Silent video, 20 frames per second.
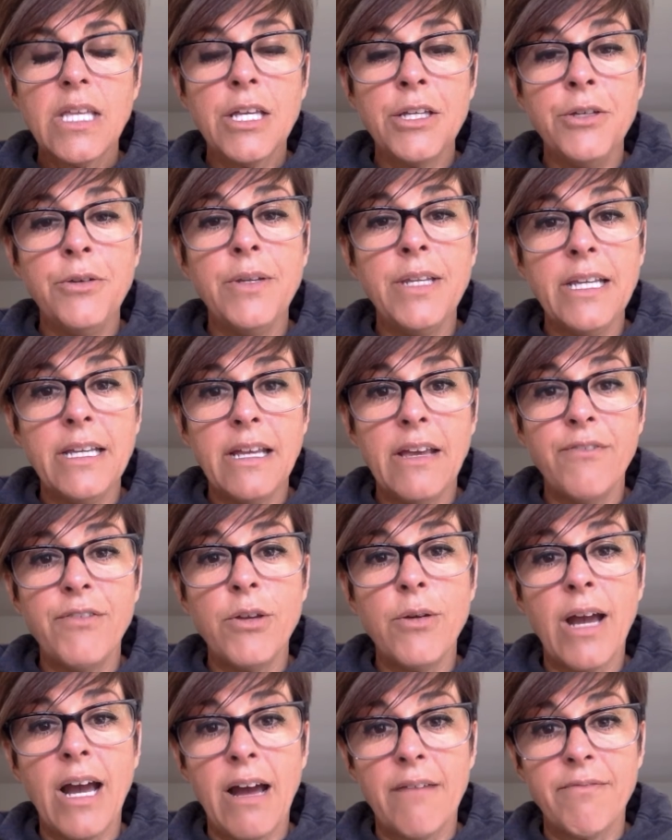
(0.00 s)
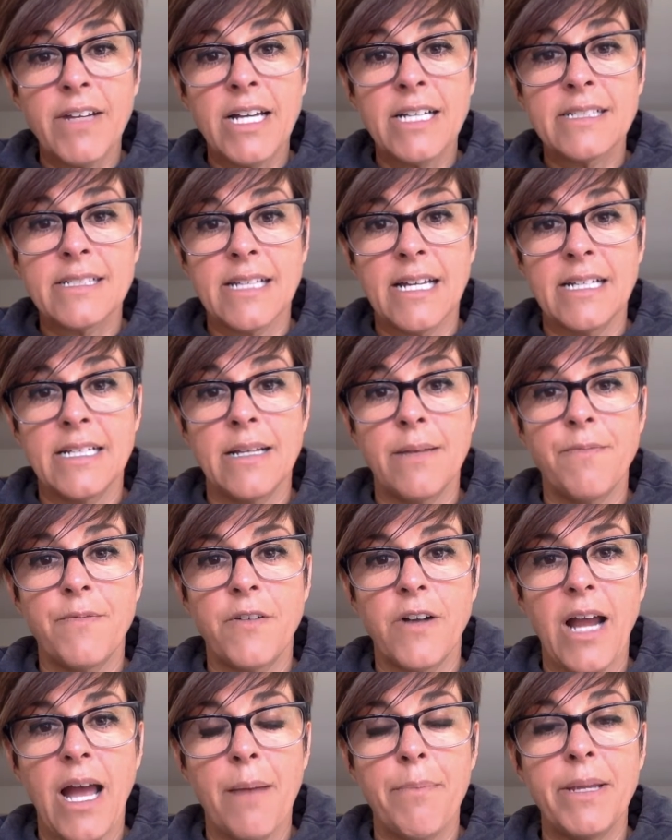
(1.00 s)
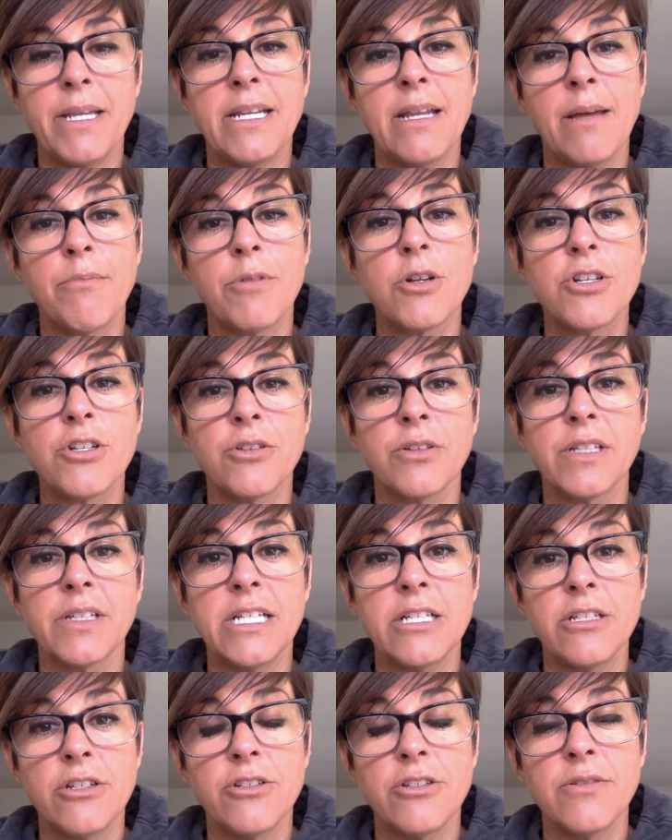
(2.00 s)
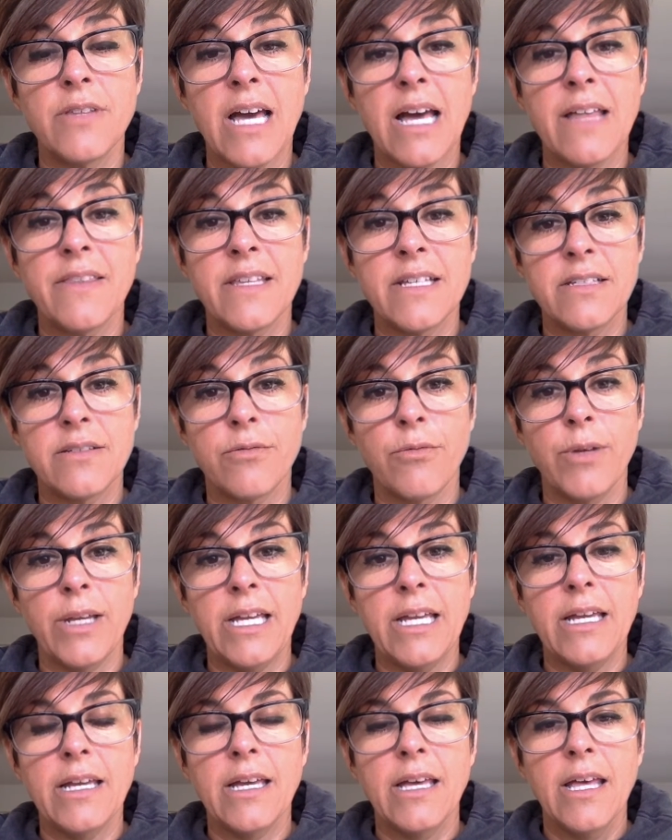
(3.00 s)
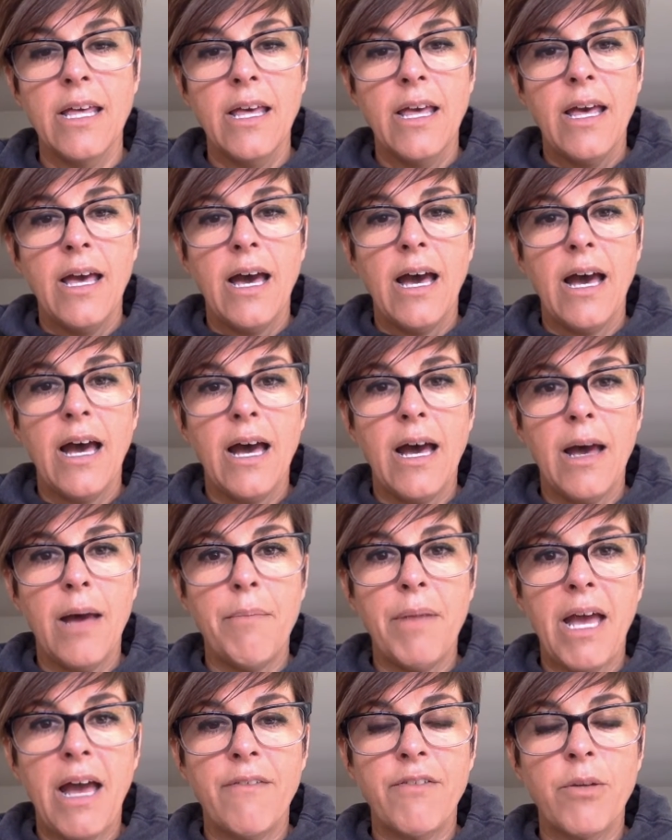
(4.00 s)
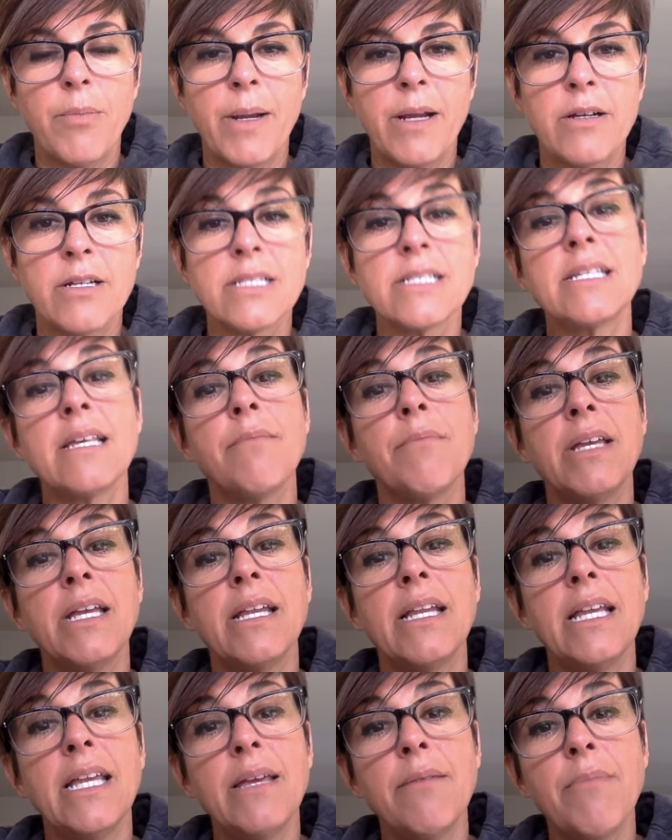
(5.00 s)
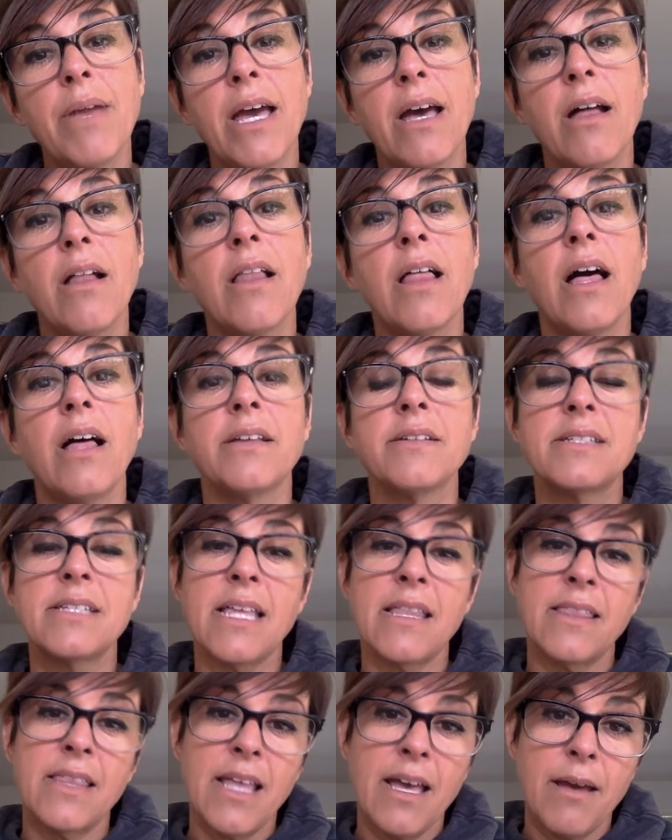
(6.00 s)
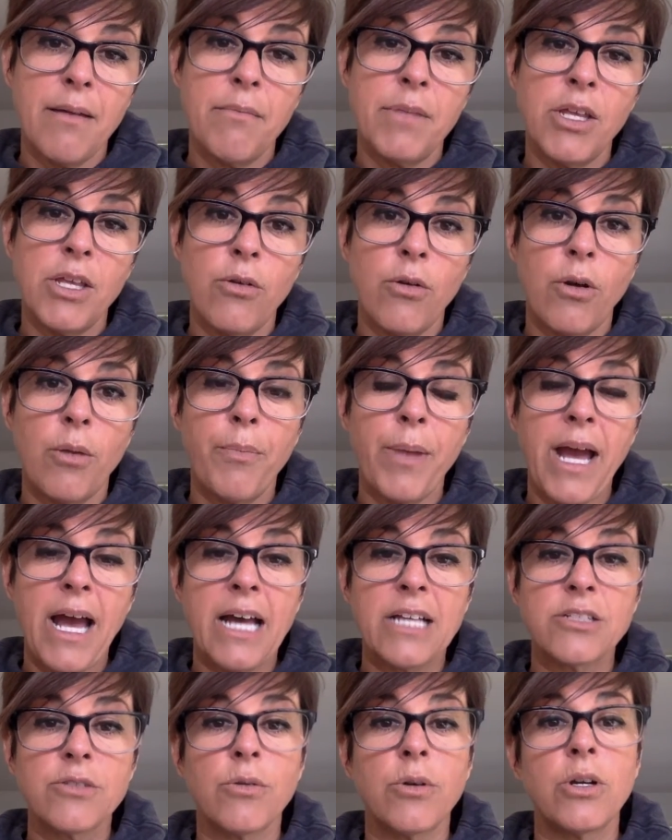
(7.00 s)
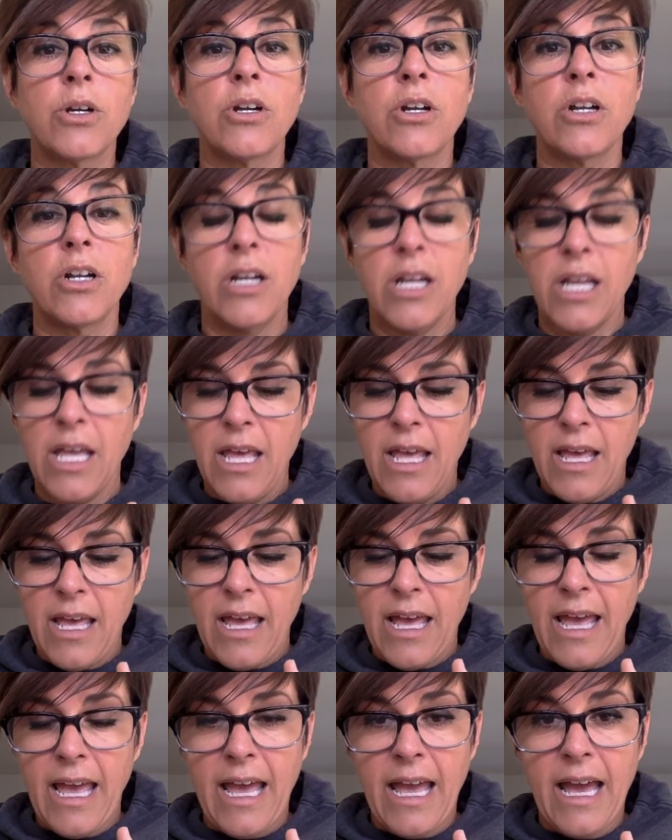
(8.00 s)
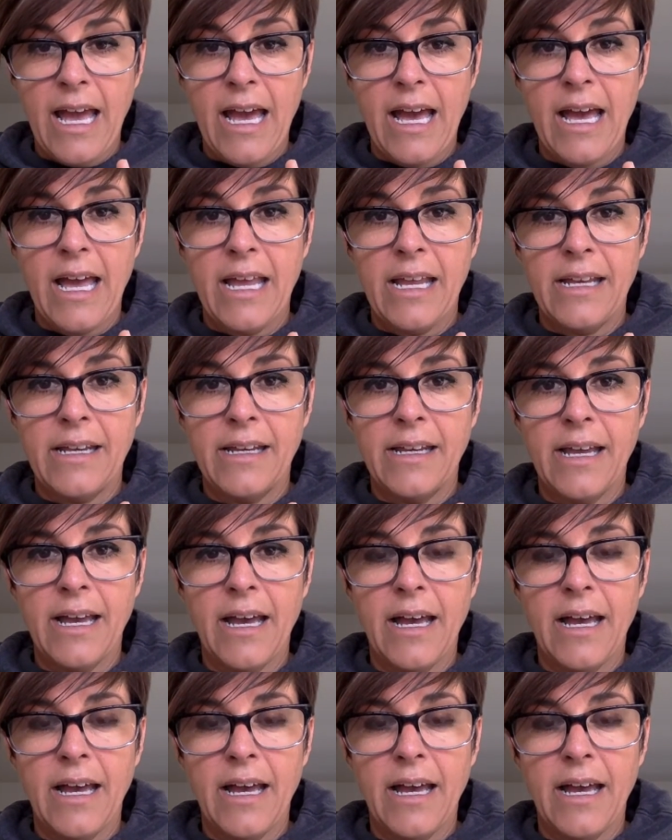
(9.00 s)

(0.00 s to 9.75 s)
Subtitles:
if you have not signed up for happy numbers, you'll need to do that this week. Have your parents send me an email. I'll send them your password and